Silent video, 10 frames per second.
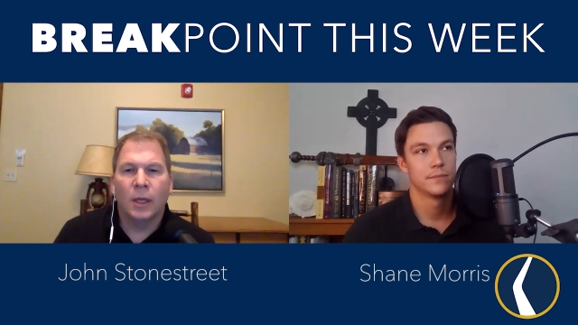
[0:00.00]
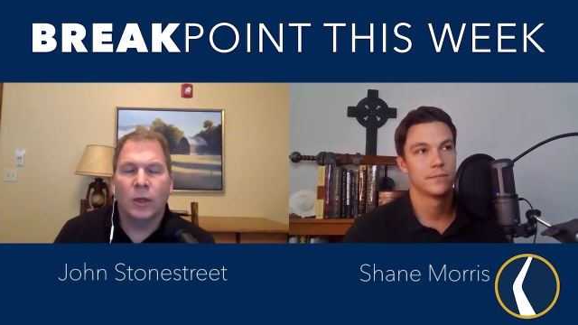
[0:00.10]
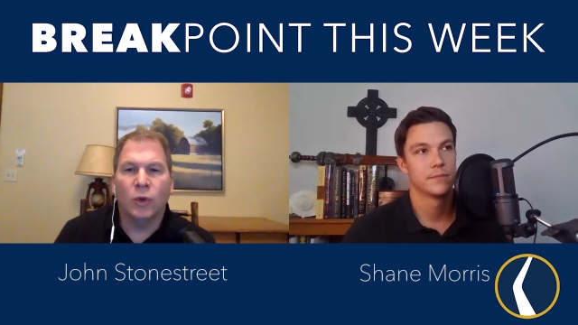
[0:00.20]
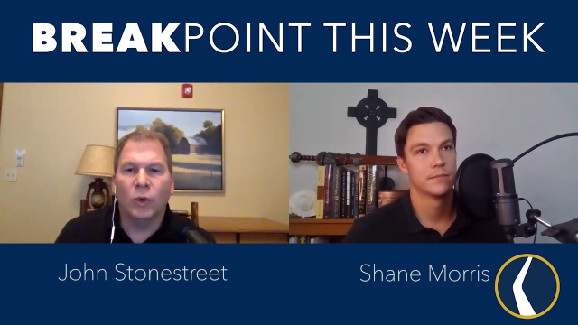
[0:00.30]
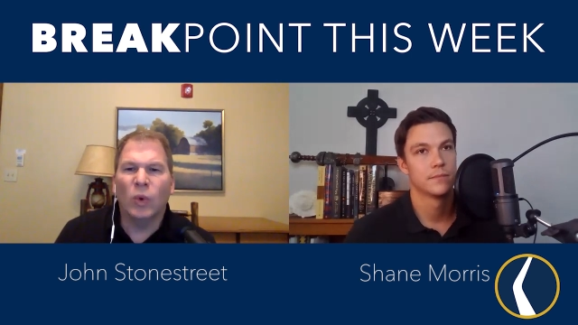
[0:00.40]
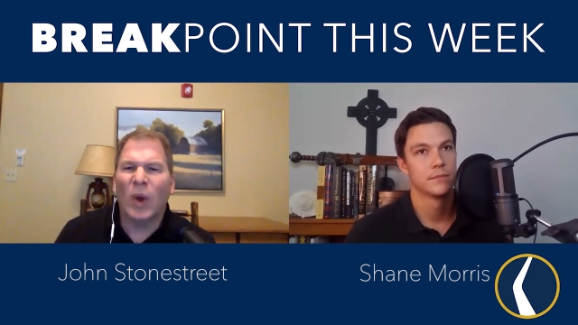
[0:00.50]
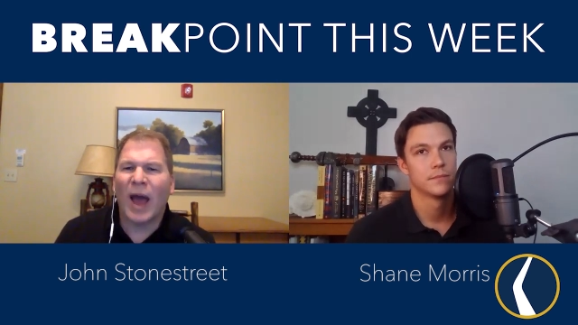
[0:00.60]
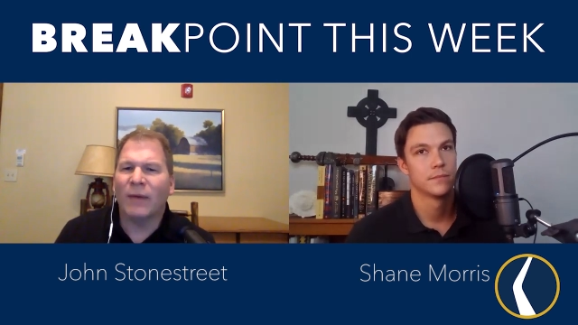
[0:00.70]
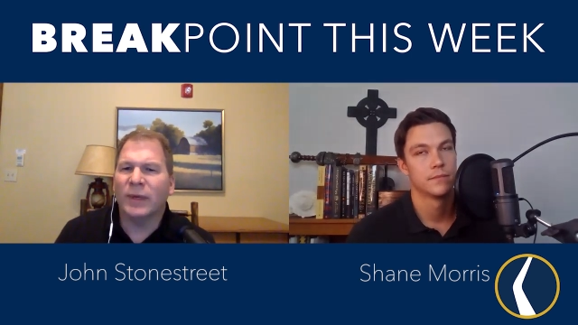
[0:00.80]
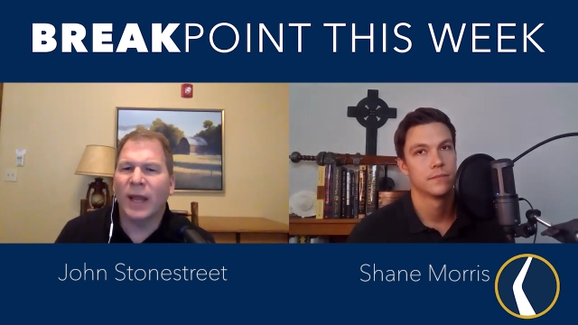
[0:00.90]
Speaker 1: who
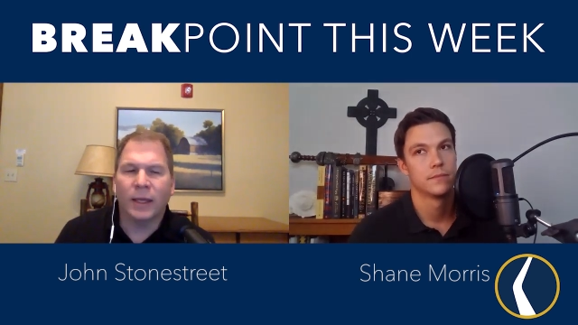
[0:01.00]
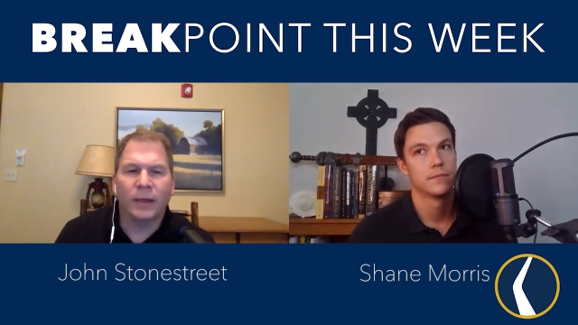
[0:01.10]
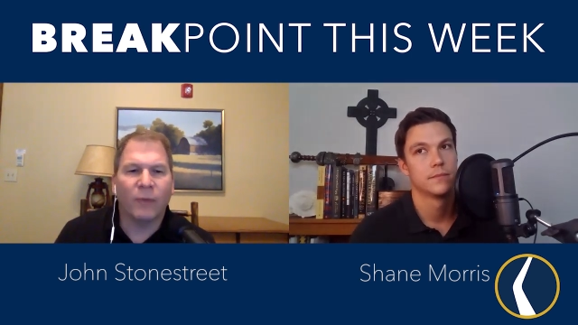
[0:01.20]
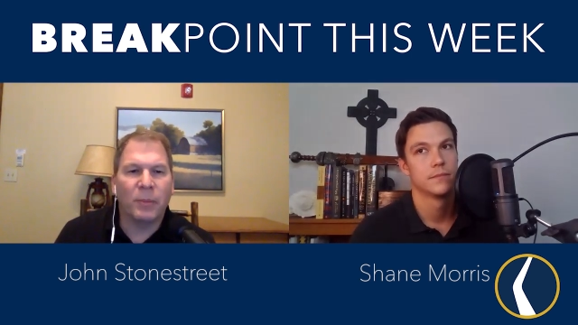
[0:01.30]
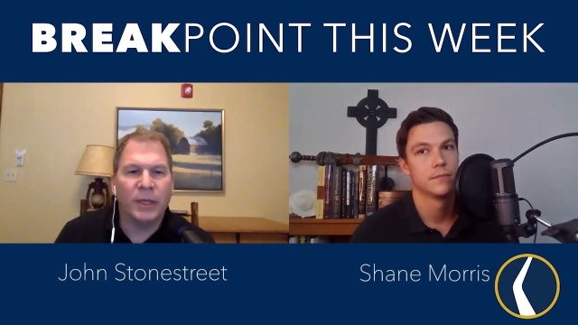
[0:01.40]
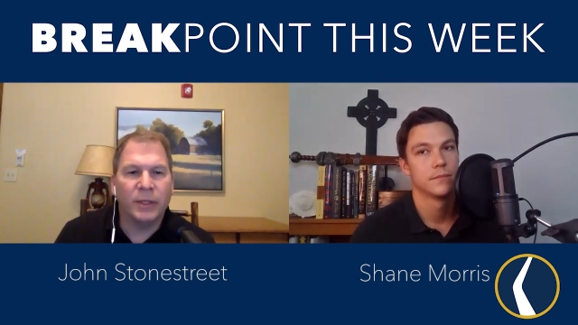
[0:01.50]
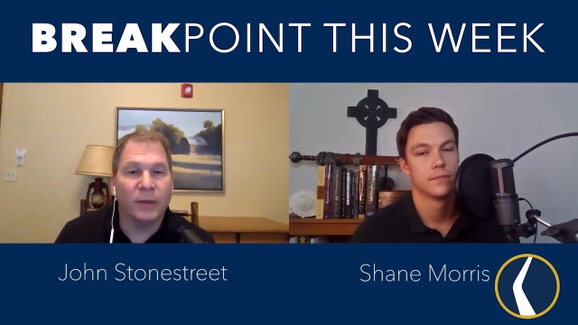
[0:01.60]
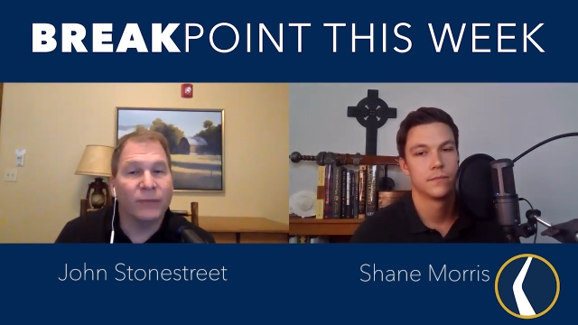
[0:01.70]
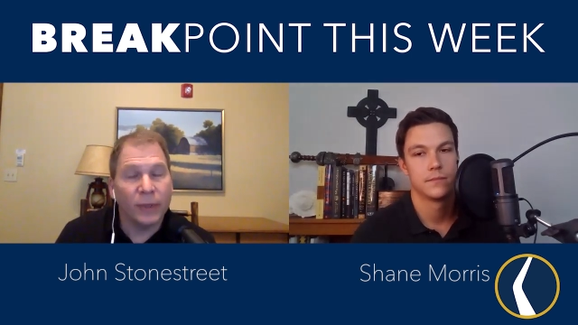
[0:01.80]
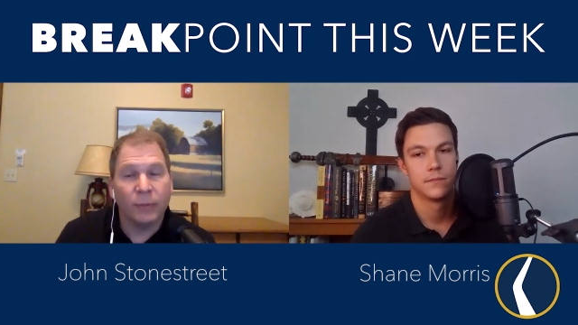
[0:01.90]
have a negative
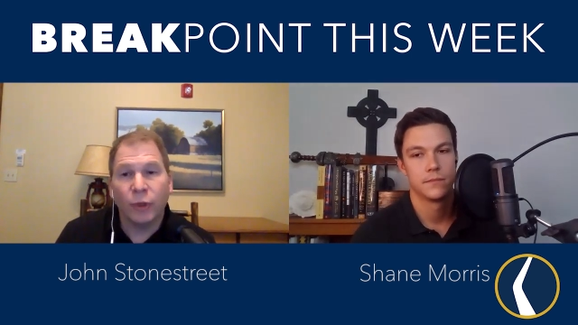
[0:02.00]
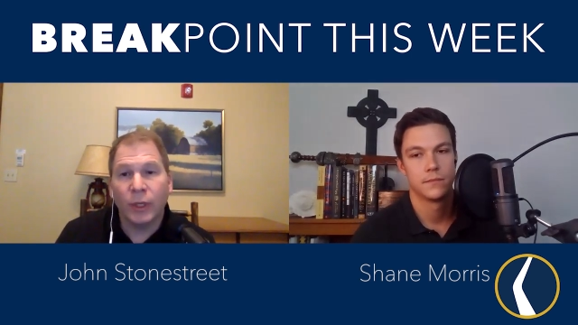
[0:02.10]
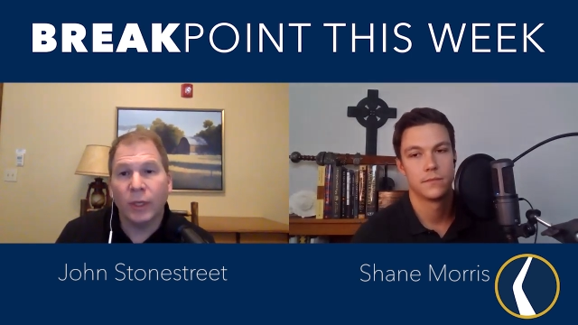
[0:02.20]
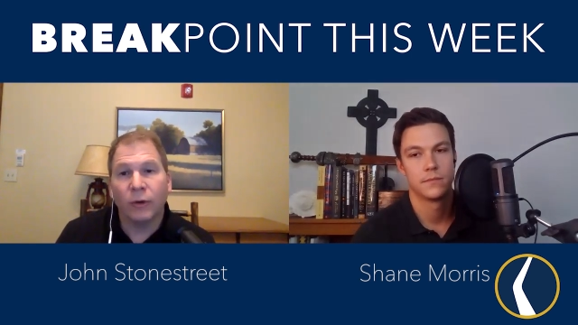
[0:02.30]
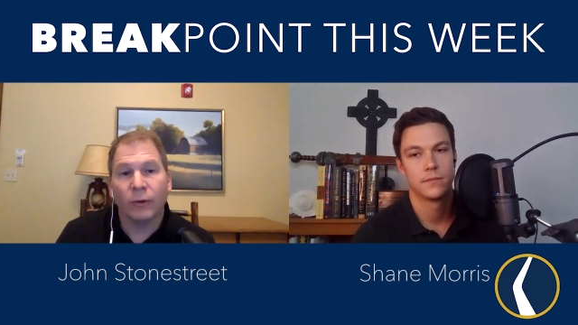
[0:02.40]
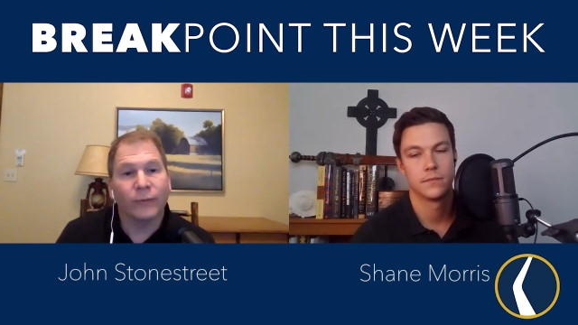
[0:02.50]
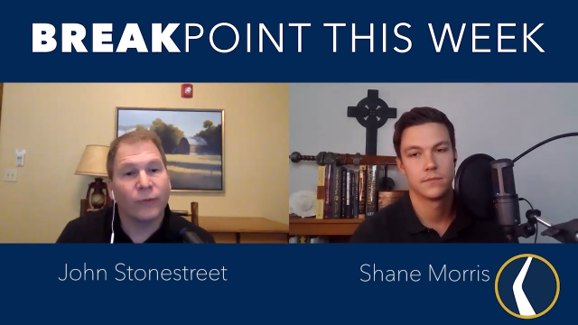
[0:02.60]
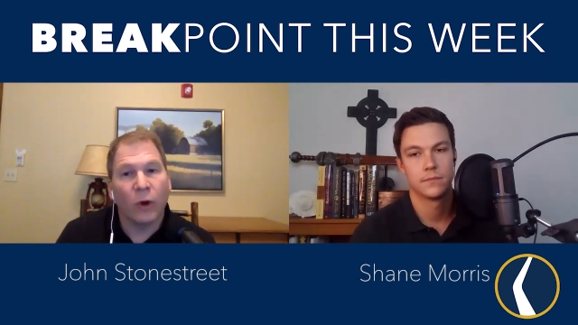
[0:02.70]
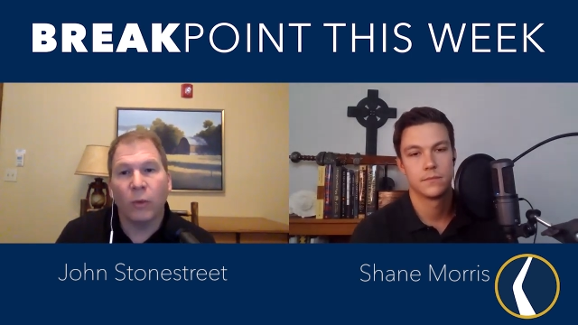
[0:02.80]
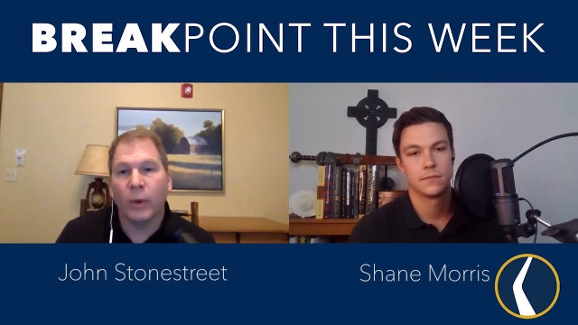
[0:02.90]
opinion of liberty or of
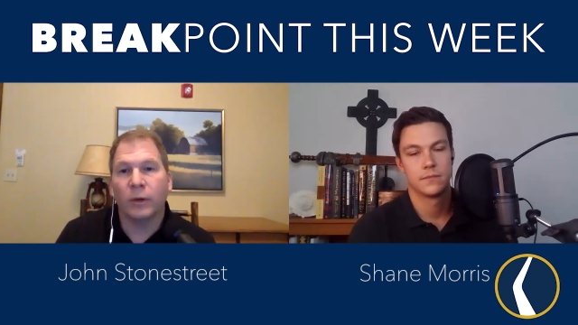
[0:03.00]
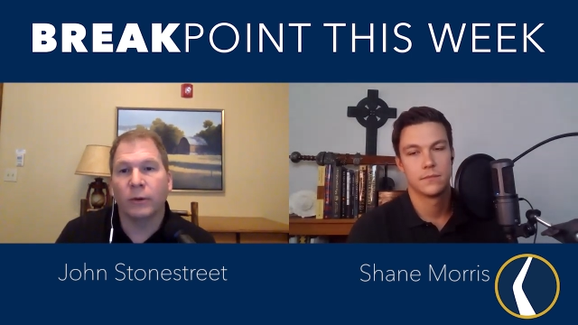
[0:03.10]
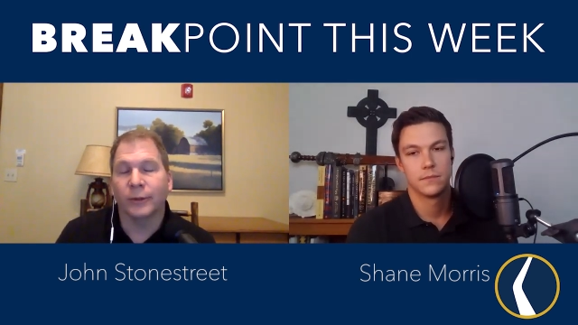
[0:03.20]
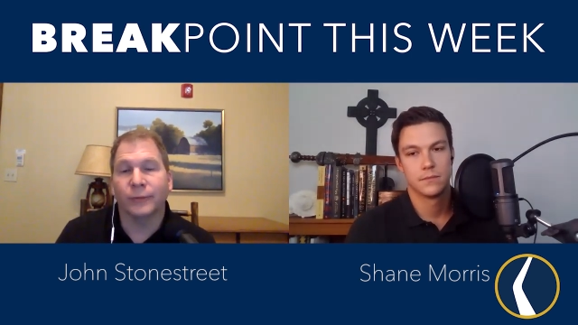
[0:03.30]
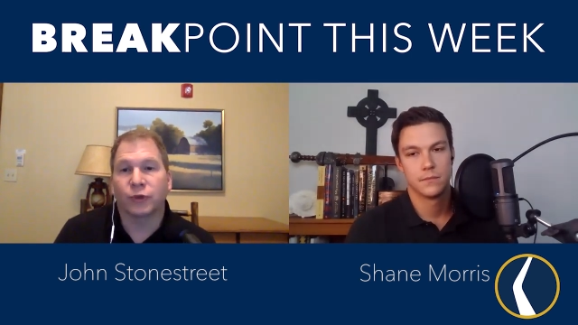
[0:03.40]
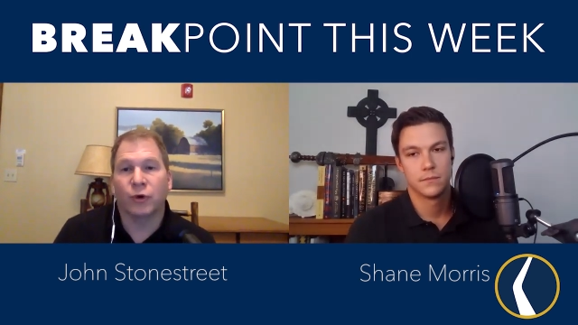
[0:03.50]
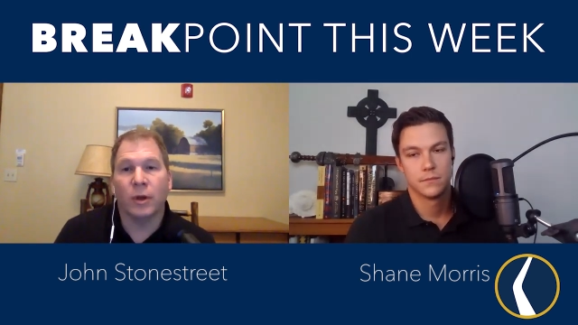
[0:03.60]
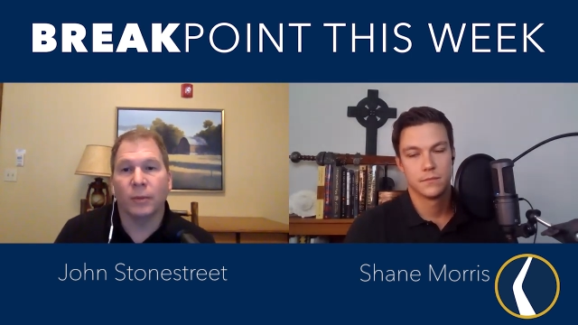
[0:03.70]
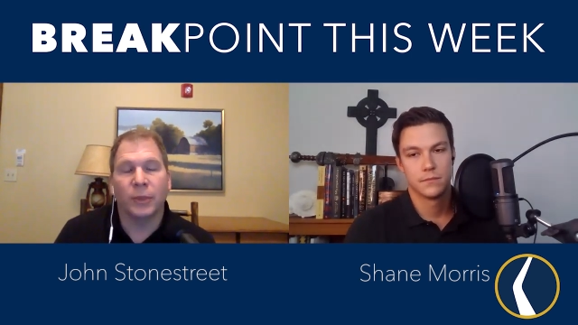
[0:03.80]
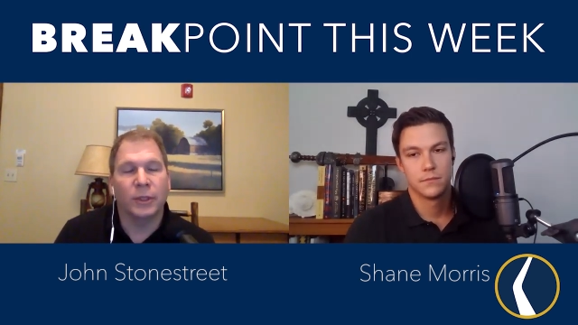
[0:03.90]
falwell or of
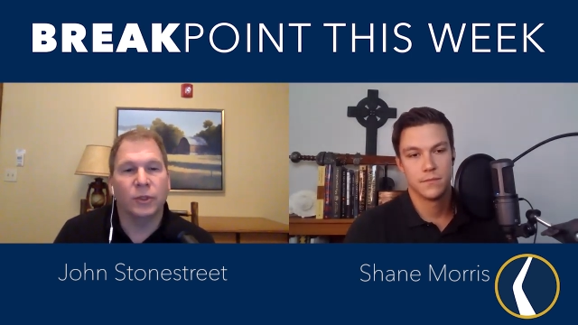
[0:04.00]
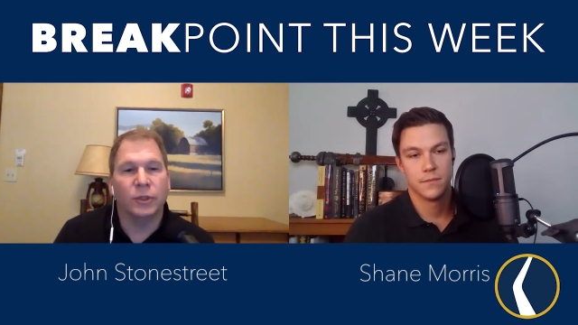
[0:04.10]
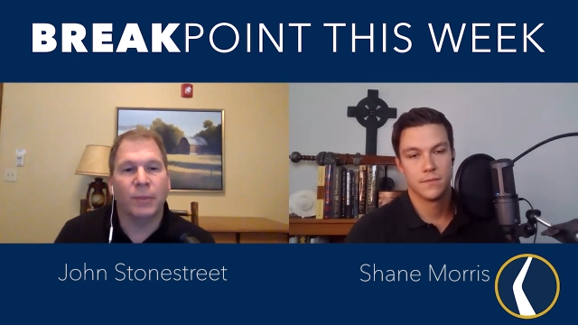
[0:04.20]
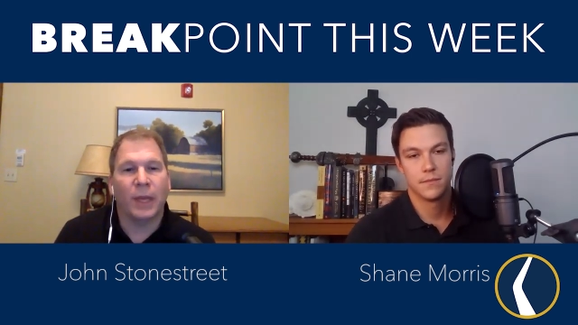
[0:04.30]
trump and